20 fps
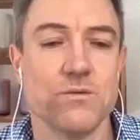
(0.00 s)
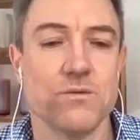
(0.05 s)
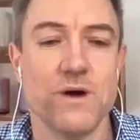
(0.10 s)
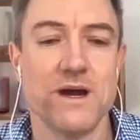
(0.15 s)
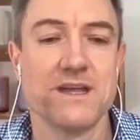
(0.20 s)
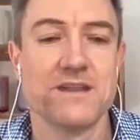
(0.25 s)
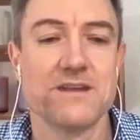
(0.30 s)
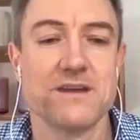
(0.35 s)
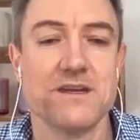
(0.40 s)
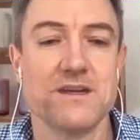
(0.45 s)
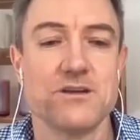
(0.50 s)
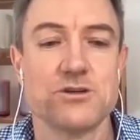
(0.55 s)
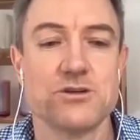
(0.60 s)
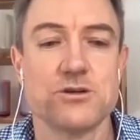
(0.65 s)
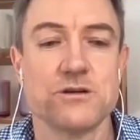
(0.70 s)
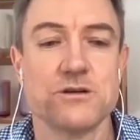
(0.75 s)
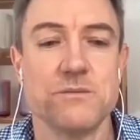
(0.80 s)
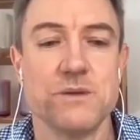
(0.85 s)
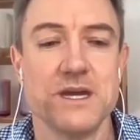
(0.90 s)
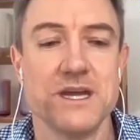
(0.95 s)
the weight that you
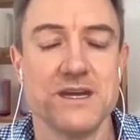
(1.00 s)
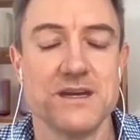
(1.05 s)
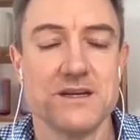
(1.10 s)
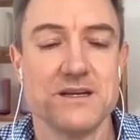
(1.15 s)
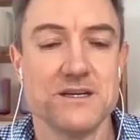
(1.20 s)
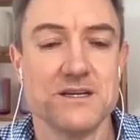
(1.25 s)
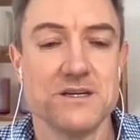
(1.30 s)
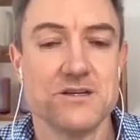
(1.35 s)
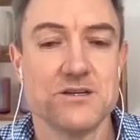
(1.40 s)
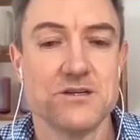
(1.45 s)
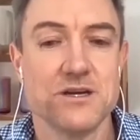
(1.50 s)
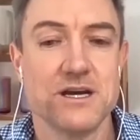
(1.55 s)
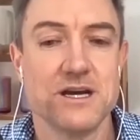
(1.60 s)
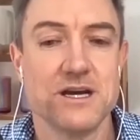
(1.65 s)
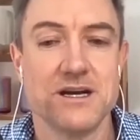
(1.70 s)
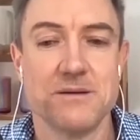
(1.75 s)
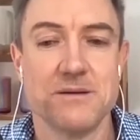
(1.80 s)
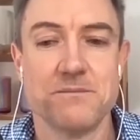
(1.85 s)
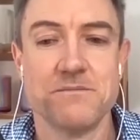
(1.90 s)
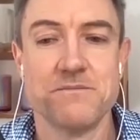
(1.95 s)
should be.
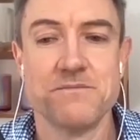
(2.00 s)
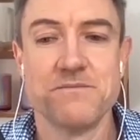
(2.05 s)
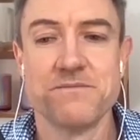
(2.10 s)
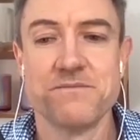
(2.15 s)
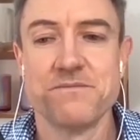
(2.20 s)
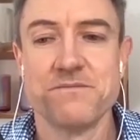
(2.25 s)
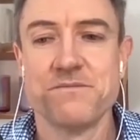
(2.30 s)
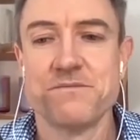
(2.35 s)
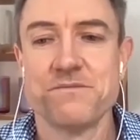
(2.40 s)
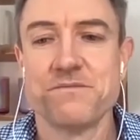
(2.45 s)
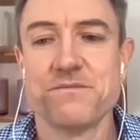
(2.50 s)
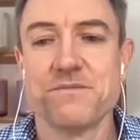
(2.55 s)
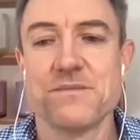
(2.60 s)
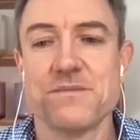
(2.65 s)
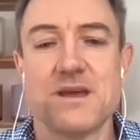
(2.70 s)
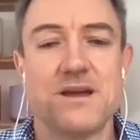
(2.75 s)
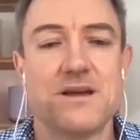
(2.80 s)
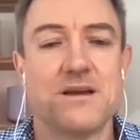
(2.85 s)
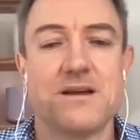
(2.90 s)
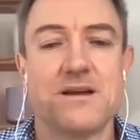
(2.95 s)
Um,
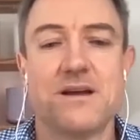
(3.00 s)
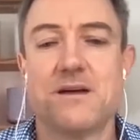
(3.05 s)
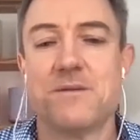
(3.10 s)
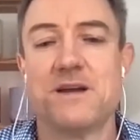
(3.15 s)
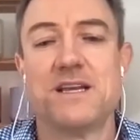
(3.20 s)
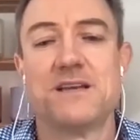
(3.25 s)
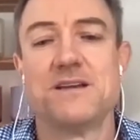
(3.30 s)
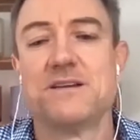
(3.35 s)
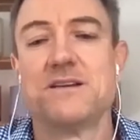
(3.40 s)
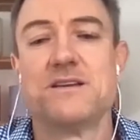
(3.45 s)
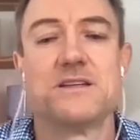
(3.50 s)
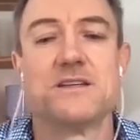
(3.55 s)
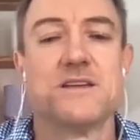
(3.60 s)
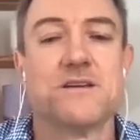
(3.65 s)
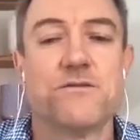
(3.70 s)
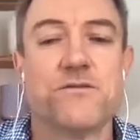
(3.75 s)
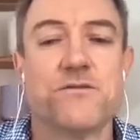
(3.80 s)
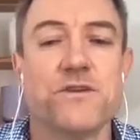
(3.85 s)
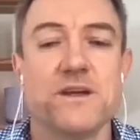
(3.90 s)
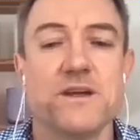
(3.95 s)
I mean, does
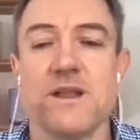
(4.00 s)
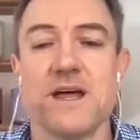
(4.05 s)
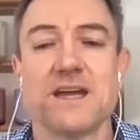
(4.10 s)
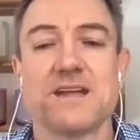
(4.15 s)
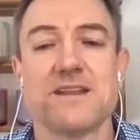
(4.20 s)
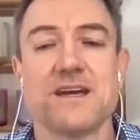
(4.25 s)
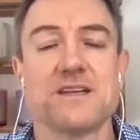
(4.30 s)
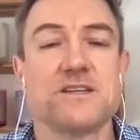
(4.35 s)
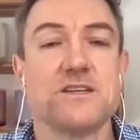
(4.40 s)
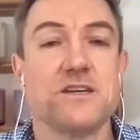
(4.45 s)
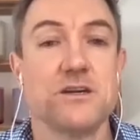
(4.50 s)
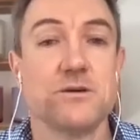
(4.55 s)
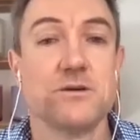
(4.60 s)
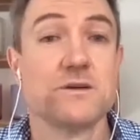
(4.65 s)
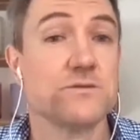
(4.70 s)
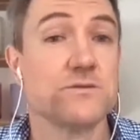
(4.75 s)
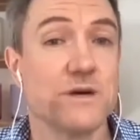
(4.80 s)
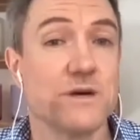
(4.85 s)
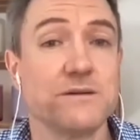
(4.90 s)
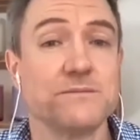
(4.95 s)
it feel like that to you
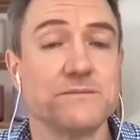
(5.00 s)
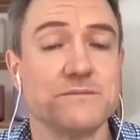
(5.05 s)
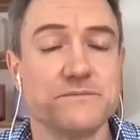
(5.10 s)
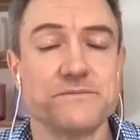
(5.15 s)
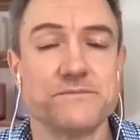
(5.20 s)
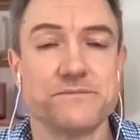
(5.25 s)
as well?